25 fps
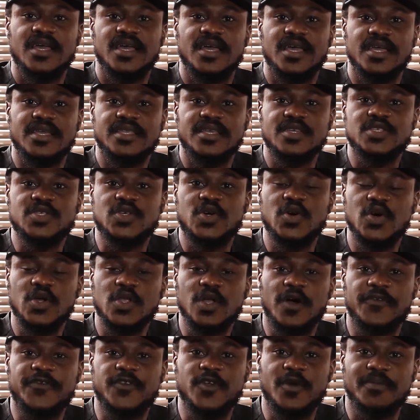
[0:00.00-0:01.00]
in the
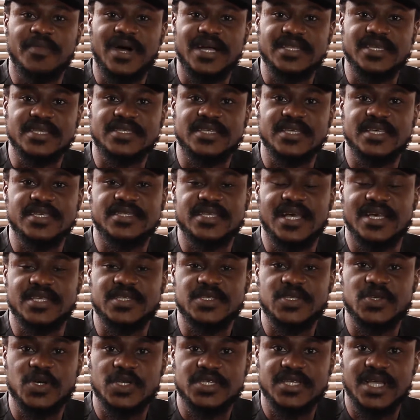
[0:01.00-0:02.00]
School of Humanities and
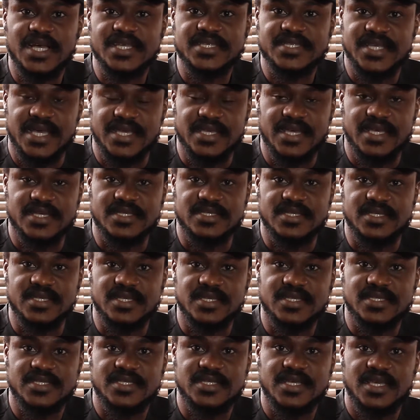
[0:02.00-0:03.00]
Social
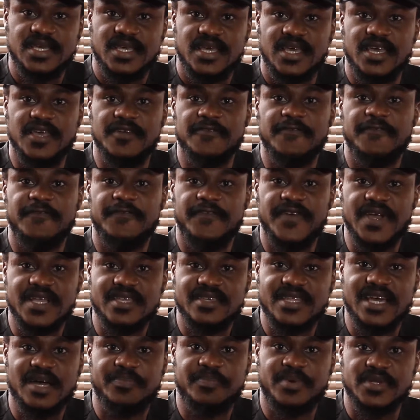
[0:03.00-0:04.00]
Sciences in
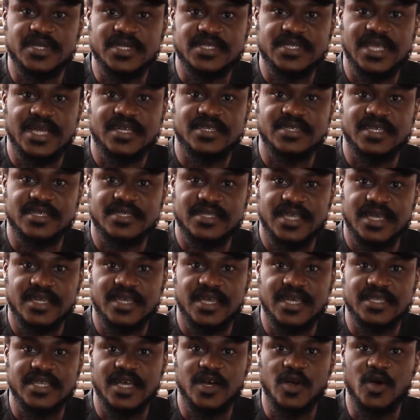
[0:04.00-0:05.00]
Federal Polytechnic
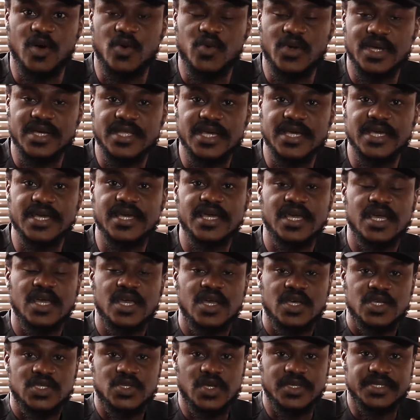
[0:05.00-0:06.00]
Nekede Owerri.
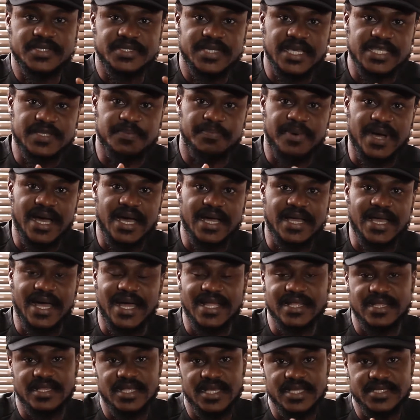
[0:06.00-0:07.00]
So sit back
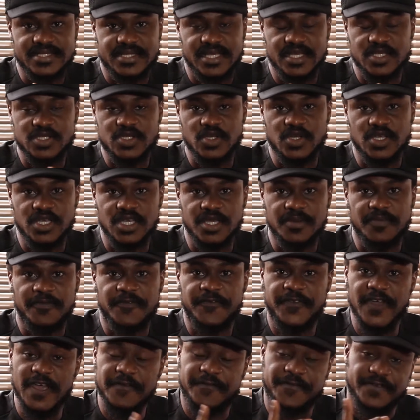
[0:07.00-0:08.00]
and listen to
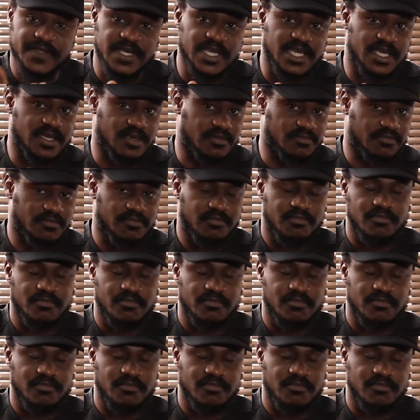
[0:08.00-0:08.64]
him. Feel free